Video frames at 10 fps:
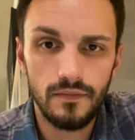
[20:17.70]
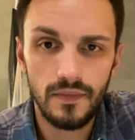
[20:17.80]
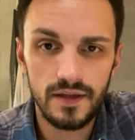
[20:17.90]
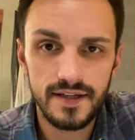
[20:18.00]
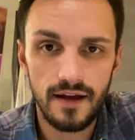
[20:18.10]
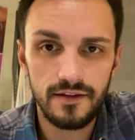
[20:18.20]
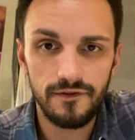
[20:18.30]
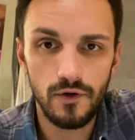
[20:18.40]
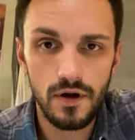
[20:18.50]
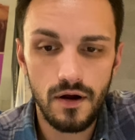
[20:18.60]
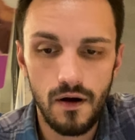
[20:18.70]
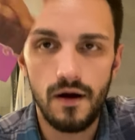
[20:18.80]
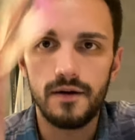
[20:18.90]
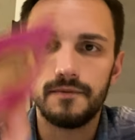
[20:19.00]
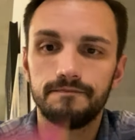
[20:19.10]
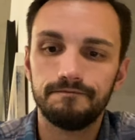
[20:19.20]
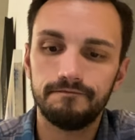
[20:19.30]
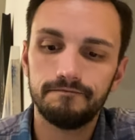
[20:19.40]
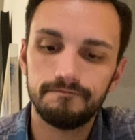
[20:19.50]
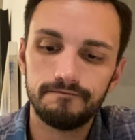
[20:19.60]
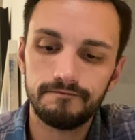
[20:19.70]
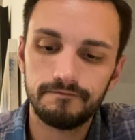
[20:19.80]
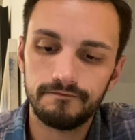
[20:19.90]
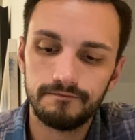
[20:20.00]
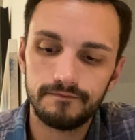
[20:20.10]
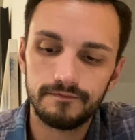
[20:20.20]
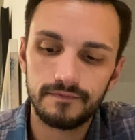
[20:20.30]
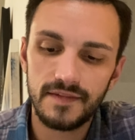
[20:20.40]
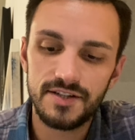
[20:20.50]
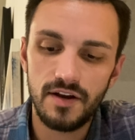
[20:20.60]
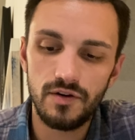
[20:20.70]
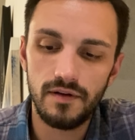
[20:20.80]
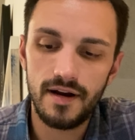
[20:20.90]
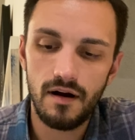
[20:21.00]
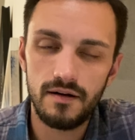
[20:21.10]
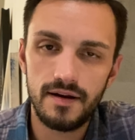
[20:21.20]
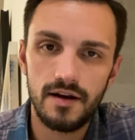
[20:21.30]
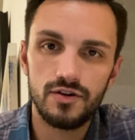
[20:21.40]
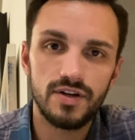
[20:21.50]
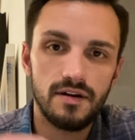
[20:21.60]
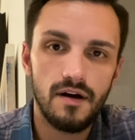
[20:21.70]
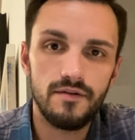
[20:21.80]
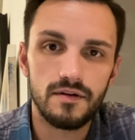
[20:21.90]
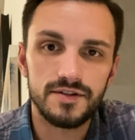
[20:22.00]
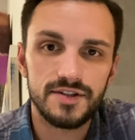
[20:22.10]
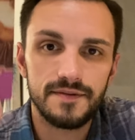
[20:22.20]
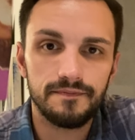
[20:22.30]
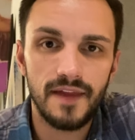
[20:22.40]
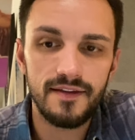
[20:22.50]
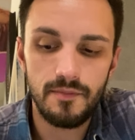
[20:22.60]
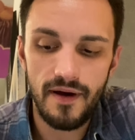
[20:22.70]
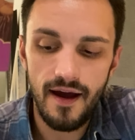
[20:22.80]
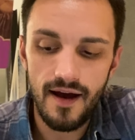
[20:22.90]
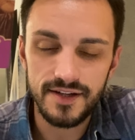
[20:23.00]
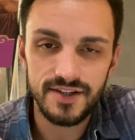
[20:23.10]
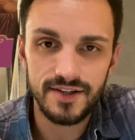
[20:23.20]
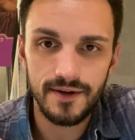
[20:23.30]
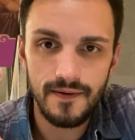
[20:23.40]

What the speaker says: it's got the flirt card. Send your lighthearted energy to others, not the past.